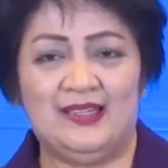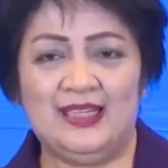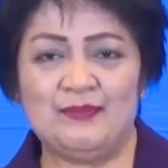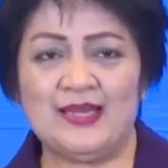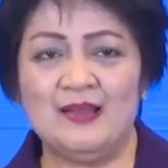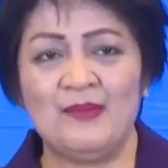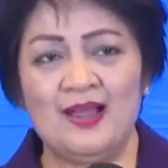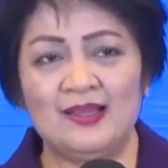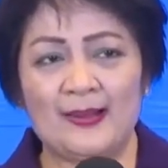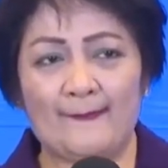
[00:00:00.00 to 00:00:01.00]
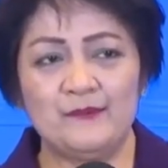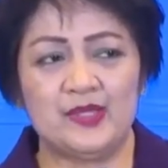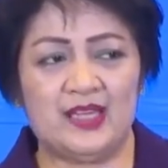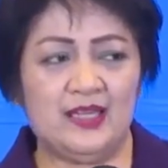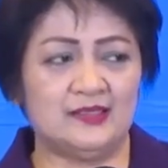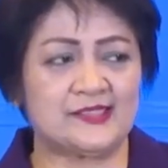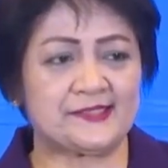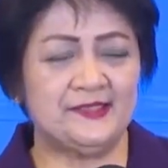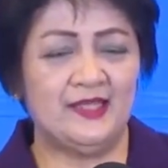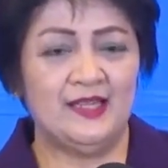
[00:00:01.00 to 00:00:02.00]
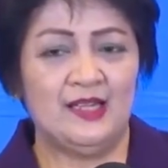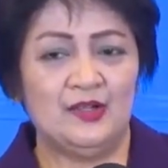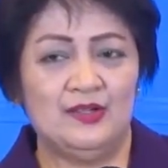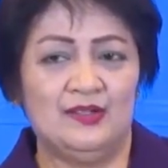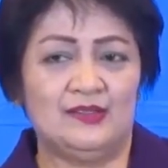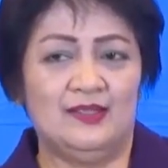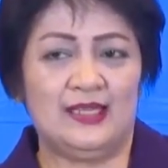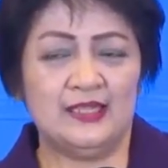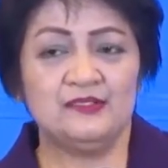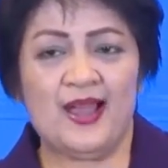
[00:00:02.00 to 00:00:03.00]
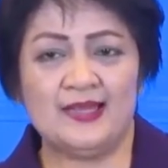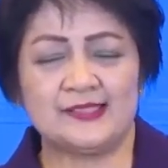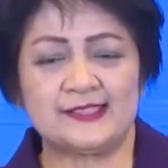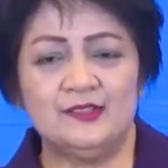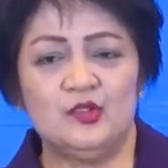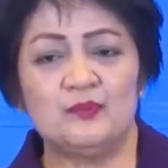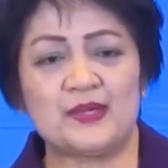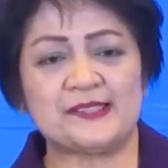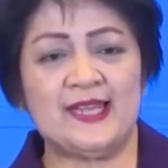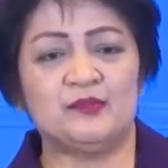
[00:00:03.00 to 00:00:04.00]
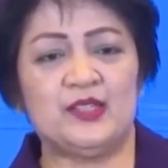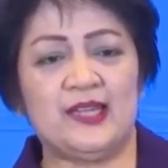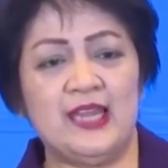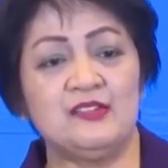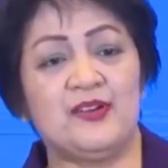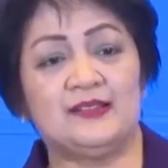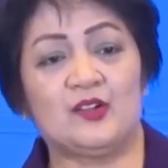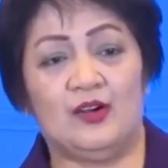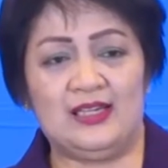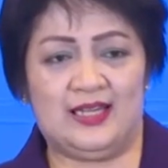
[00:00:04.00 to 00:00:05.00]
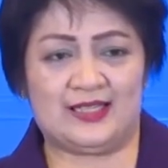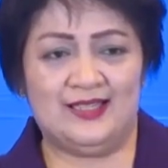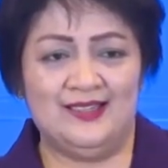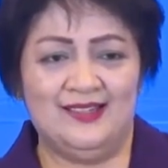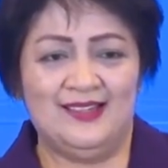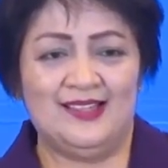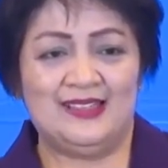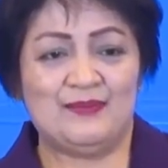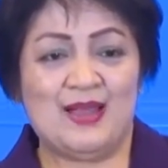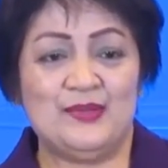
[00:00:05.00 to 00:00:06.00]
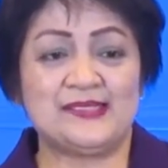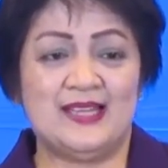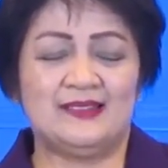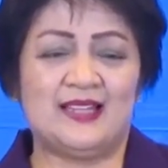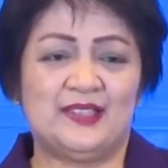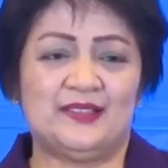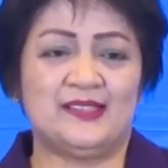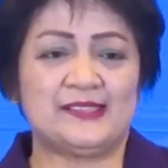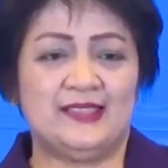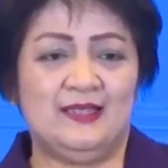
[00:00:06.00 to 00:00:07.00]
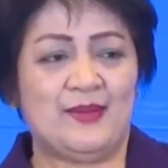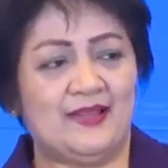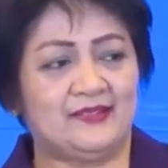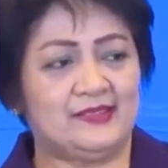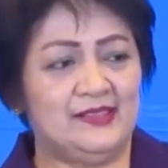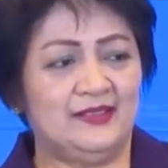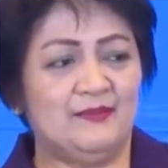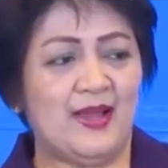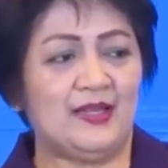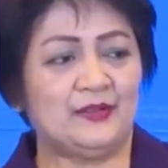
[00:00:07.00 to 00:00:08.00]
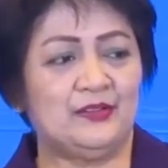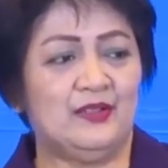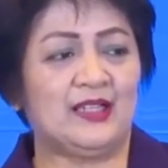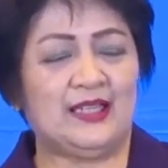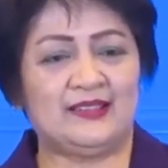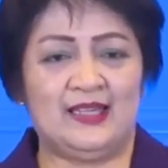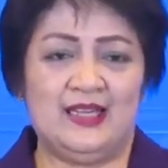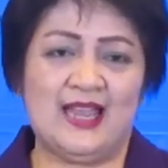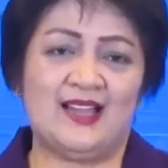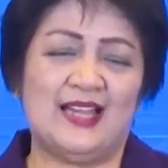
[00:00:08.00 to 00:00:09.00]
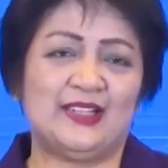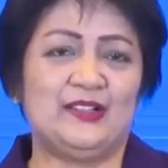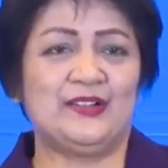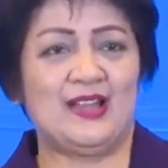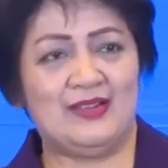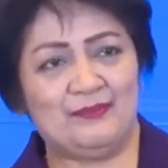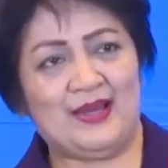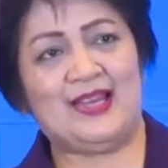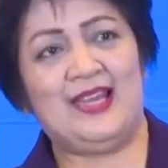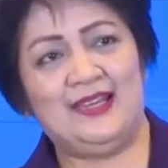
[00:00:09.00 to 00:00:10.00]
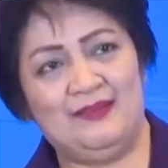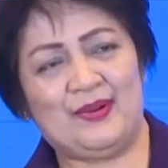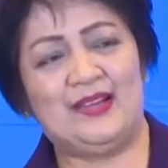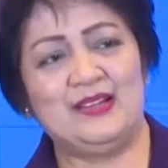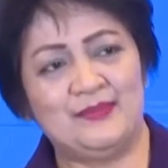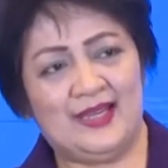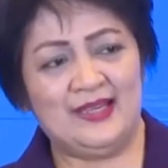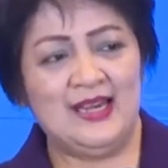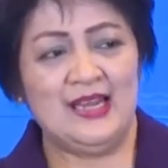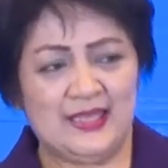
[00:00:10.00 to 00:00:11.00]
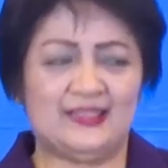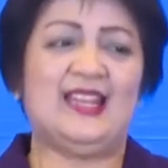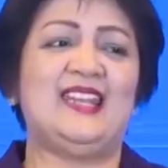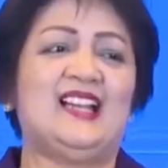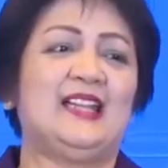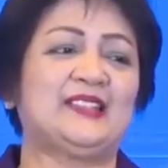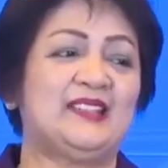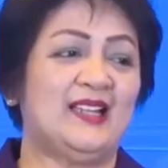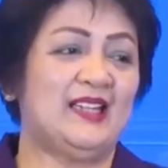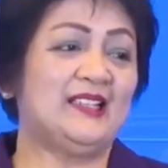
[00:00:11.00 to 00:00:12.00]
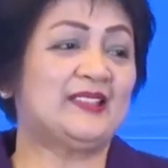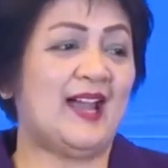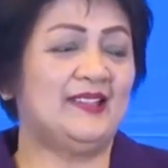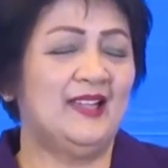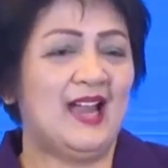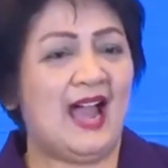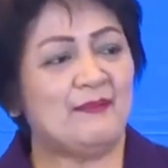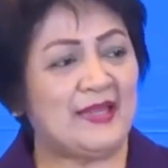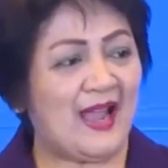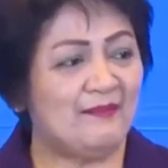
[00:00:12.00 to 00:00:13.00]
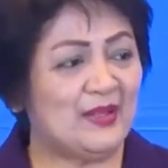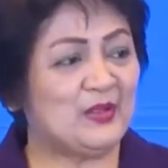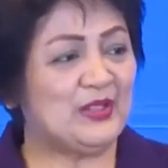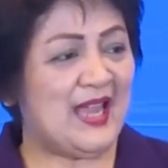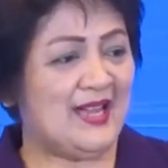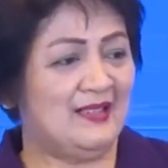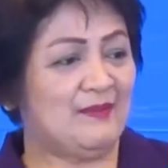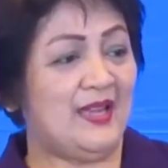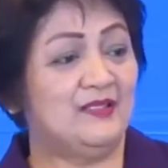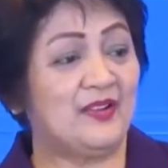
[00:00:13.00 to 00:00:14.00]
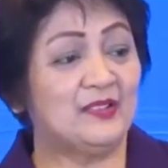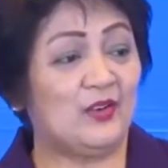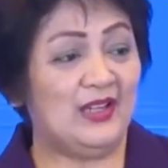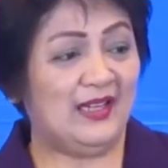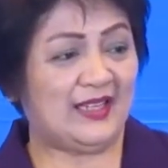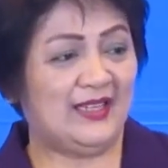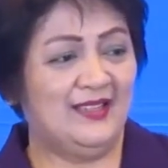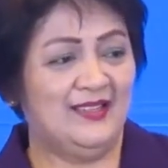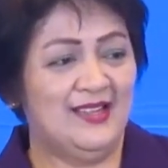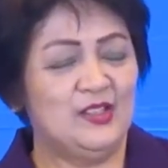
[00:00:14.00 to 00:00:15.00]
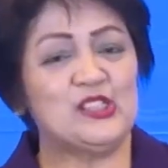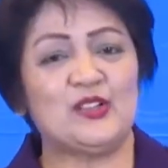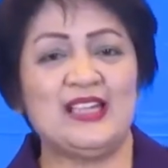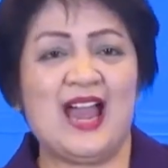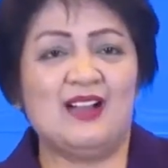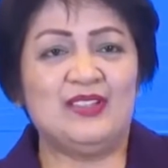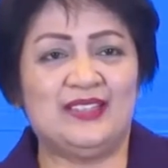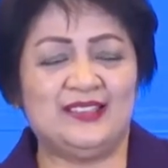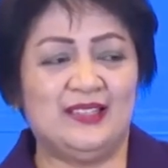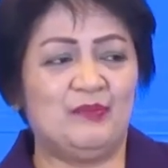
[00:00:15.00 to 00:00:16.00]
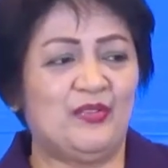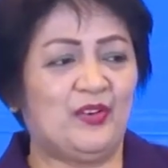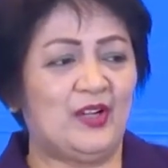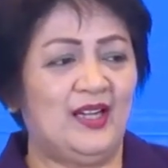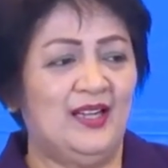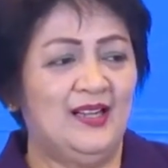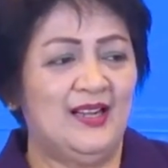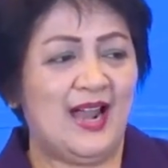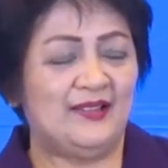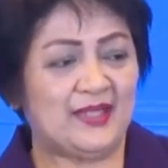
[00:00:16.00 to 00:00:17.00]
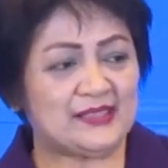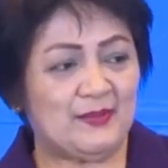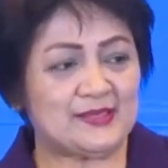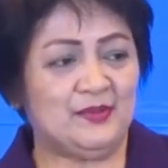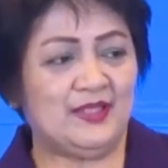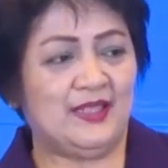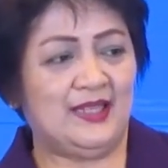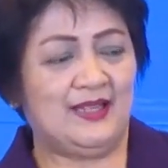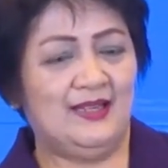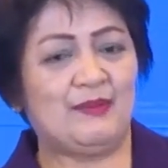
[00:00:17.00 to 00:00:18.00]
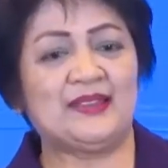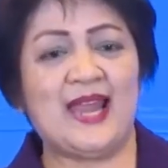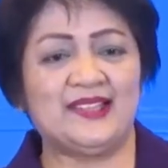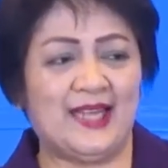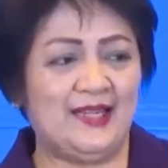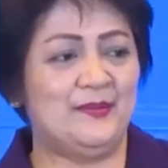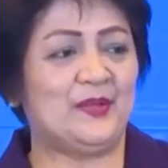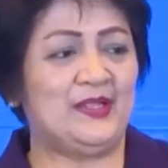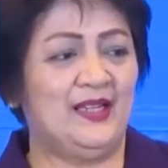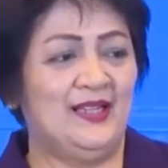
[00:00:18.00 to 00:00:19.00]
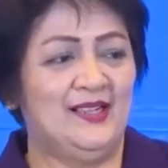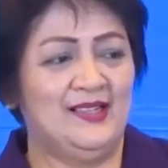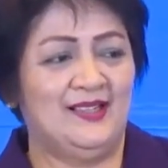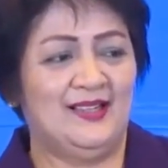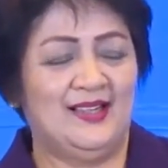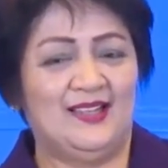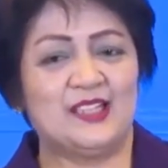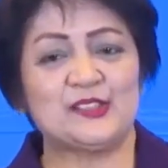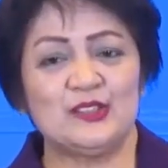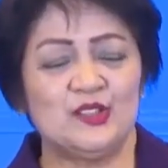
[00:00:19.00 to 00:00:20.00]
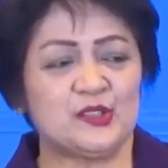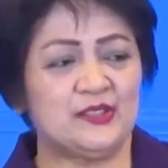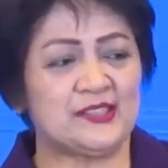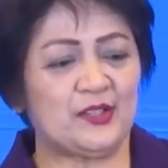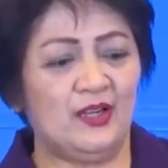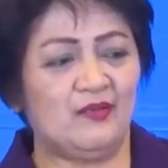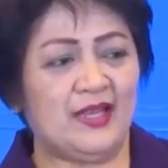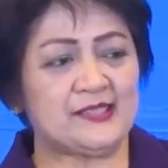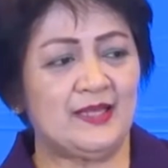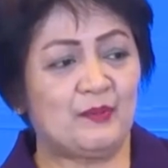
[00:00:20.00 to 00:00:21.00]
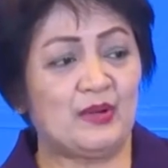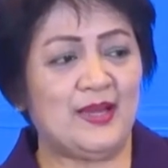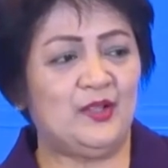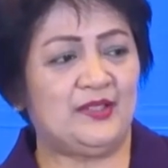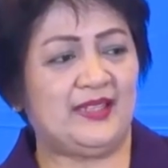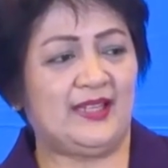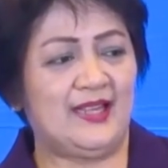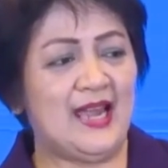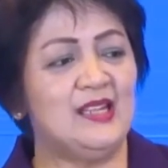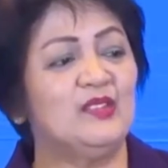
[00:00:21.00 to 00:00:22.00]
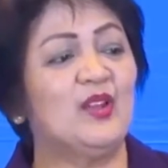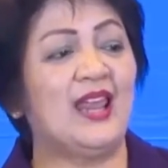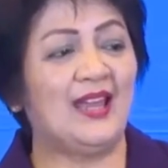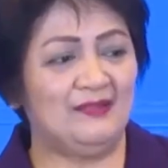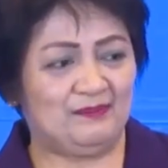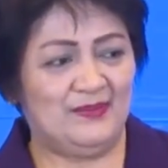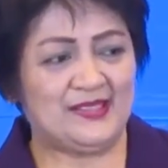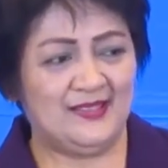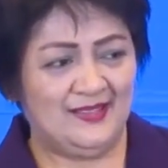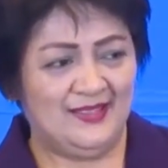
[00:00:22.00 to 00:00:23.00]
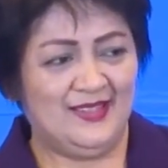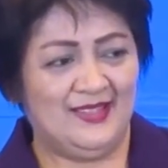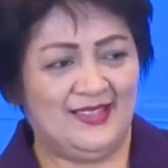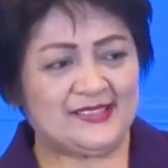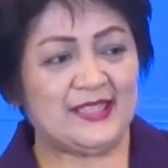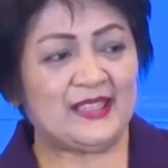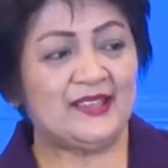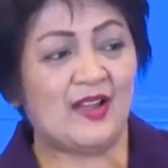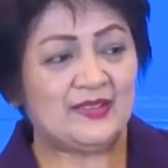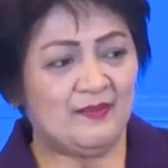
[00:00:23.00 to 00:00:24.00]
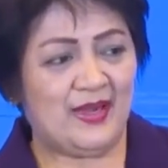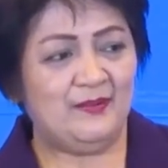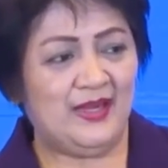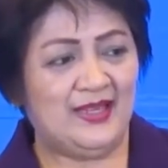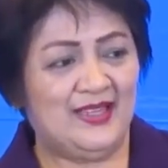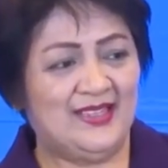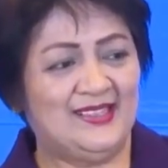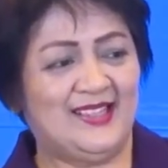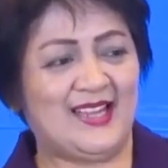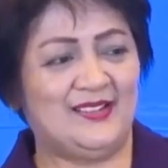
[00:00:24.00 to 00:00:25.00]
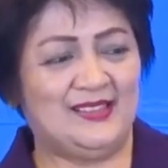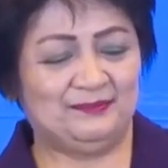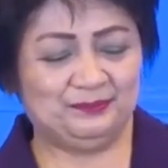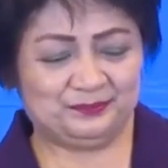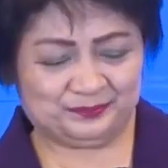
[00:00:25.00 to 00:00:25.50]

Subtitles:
Even among kids, infants who present with infant colic, diba minsan dadating si mother, hindi makatulog, iyak ng iyak, at anong gawin, pakainin, painumin, iyak ng iyak, iktad ng iktad. Ah, may kabaguyan, may infant colic. Usually how we did it before, antispasmodic, but not anymore. The solution is always probiotic, and it will help settle down the baby. Ganon.